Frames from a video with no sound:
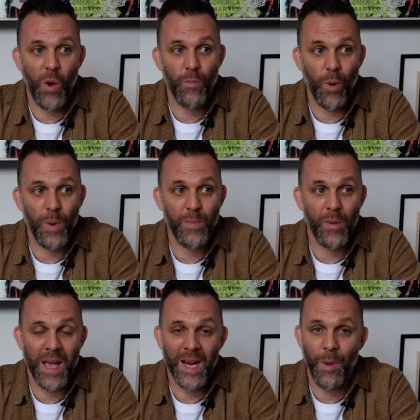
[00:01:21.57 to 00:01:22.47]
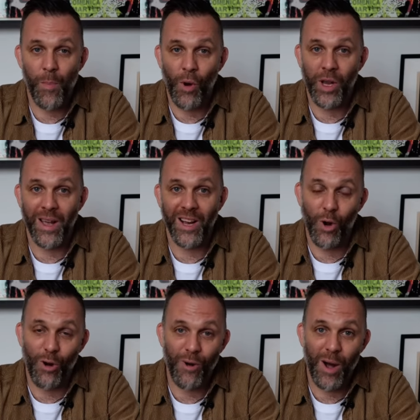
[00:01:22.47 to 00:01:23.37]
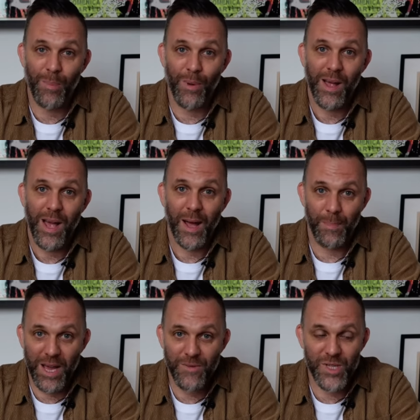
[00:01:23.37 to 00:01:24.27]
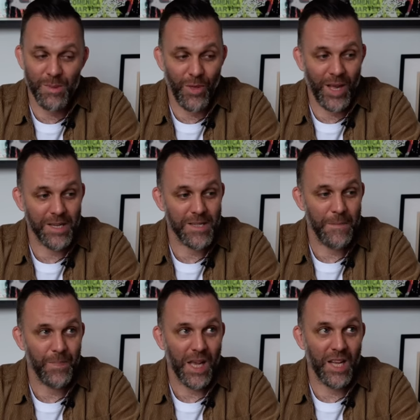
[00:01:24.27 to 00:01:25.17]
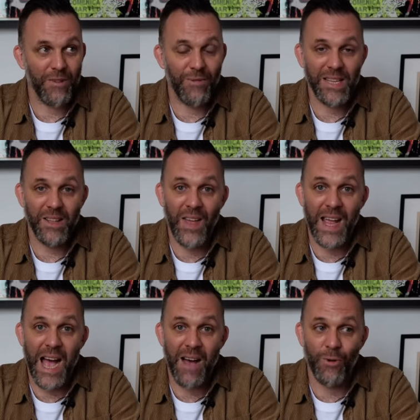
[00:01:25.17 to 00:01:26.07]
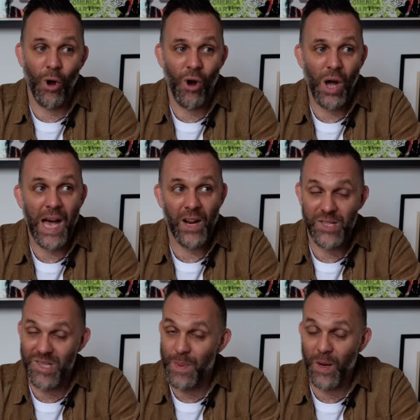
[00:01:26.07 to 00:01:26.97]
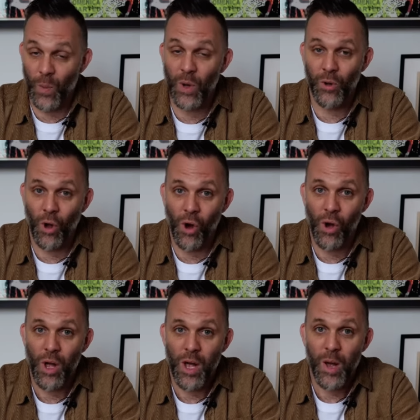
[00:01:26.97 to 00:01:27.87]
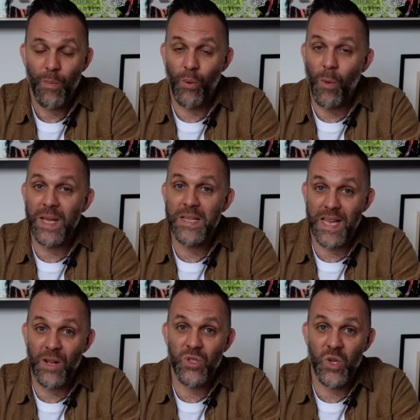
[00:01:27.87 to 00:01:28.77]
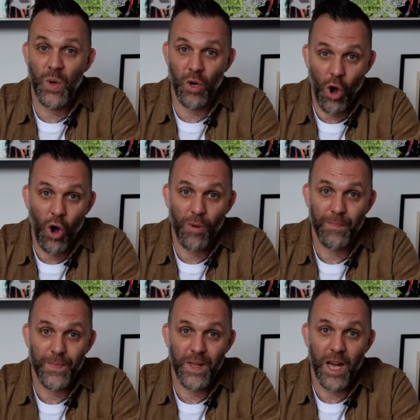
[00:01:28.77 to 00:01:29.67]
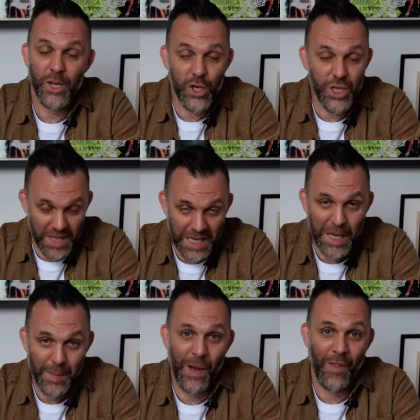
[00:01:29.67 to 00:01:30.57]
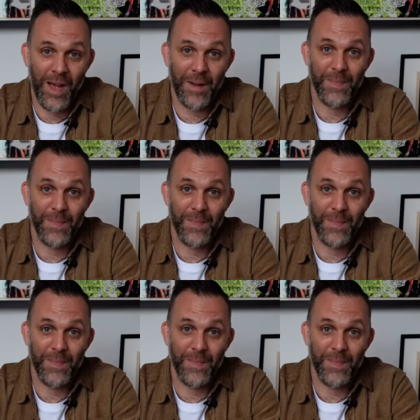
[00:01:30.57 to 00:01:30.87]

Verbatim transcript: I would probably put my hand in my pocket and cough up and pay for some things. And the fact that they have not, and I suspect will not, probably tells you a lot. And you should think about that